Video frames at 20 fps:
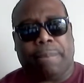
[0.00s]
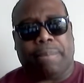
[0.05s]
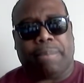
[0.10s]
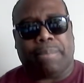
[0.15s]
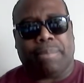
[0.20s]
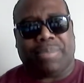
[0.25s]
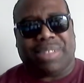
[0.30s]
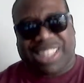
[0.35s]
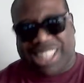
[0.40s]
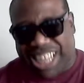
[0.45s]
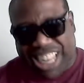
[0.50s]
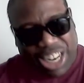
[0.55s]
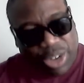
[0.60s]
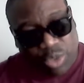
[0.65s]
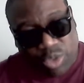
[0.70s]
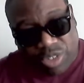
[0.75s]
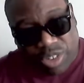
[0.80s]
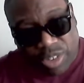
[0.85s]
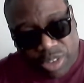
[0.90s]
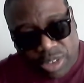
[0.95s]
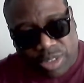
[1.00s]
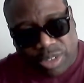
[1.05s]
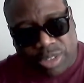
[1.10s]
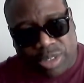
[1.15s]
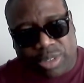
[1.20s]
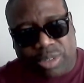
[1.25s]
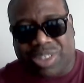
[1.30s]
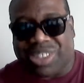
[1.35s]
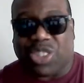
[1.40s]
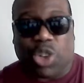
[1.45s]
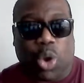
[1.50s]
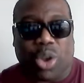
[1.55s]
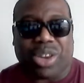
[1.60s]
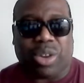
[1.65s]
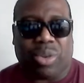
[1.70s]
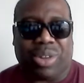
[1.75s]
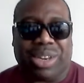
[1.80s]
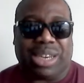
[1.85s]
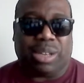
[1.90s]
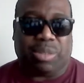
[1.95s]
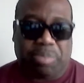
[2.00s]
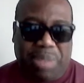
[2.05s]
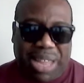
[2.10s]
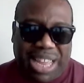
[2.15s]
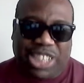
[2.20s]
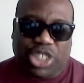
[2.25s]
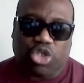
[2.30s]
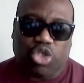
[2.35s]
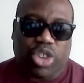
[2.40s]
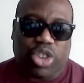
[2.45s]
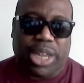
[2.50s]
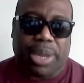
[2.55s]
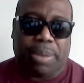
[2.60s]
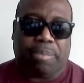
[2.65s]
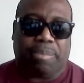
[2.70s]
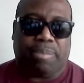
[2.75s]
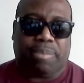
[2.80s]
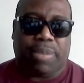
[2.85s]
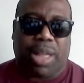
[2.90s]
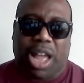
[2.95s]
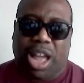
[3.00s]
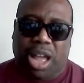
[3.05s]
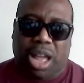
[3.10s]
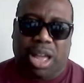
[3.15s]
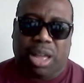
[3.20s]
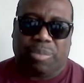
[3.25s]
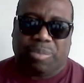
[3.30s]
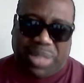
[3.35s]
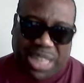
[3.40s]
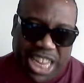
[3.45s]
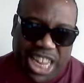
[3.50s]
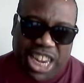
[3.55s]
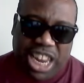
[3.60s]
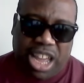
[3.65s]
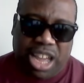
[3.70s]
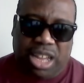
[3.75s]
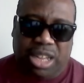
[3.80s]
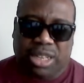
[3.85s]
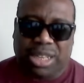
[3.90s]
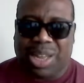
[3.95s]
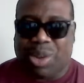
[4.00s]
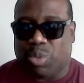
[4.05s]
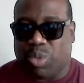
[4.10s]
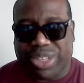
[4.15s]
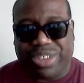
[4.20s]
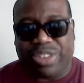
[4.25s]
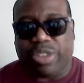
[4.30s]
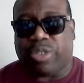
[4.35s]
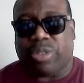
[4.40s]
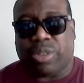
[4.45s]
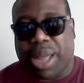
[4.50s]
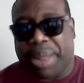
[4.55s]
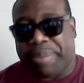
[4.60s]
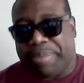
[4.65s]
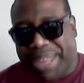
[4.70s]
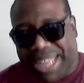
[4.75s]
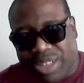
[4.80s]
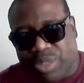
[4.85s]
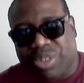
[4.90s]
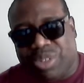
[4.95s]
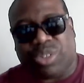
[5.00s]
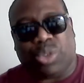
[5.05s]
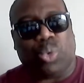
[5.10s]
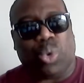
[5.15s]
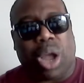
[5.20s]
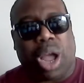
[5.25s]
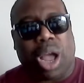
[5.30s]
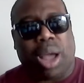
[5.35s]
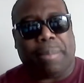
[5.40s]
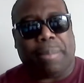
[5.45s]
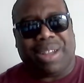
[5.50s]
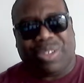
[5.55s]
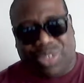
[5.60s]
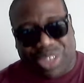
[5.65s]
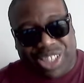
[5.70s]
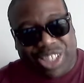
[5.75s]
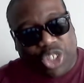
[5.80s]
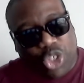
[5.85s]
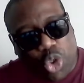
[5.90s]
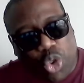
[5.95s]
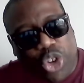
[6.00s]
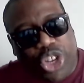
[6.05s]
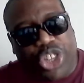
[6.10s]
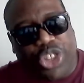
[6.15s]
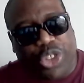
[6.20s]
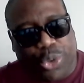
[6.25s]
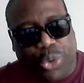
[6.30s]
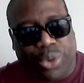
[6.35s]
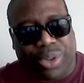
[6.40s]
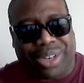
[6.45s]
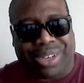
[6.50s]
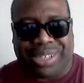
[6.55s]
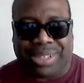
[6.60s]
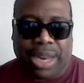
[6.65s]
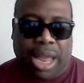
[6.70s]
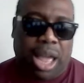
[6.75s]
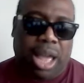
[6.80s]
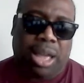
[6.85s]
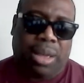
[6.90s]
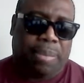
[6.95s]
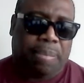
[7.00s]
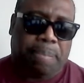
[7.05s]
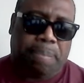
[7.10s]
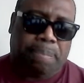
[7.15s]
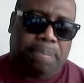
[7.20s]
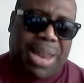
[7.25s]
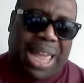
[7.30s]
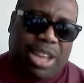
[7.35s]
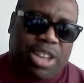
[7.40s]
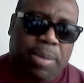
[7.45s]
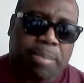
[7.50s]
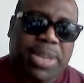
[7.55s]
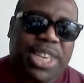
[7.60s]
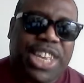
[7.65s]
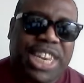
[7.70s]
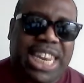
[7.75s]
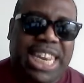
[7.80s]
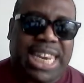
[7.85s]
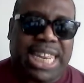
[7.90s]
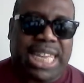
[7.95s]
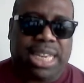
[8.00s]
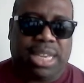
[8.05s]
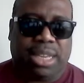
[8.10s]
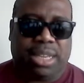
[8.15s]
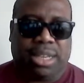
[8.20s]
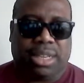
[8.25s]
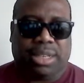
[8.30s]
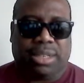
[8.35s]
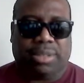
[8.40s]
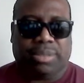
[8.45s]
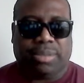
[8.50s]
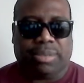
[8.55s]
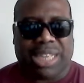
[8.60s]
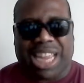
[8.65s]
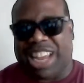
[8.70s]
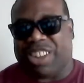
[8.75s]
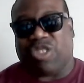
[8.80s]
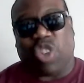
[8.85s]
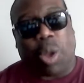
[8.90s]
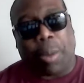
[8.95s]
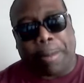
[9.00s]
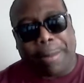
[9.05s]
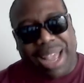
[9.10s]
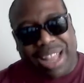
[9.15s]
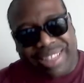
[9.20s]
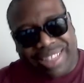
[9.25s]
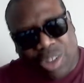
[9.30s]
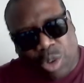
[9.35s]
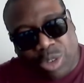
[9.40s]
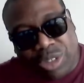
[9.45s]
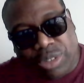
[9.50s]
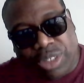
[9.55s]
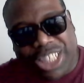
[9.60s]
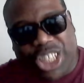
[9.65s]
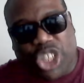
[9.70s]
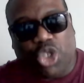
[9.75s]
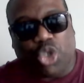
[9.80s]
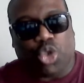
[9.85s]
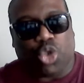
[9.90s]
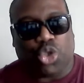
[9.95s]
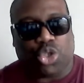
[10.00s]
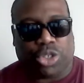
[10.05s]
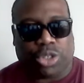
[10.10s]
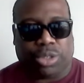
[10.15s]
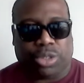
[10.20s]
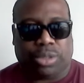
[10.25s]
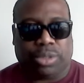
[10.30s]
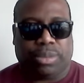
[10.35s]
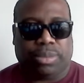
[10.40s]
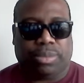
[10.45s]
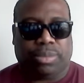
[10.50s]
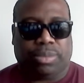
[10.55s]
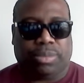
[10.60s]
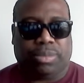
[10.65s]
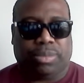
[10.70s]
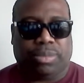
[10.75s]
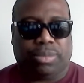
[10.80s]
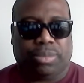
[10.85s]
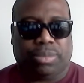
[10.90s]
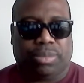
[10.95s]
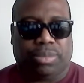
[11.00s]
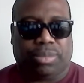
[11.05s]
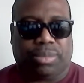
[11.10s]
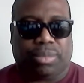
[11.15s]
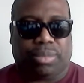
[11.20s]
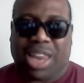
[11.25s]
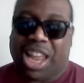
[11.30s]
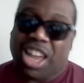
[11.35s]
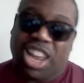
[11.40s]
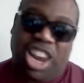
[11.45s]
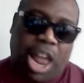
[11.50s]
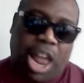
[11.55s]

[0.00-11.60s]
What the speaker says: look at what's going on in mainstream media, I try to apply that to what we're going through in the black community and talk about those issues. But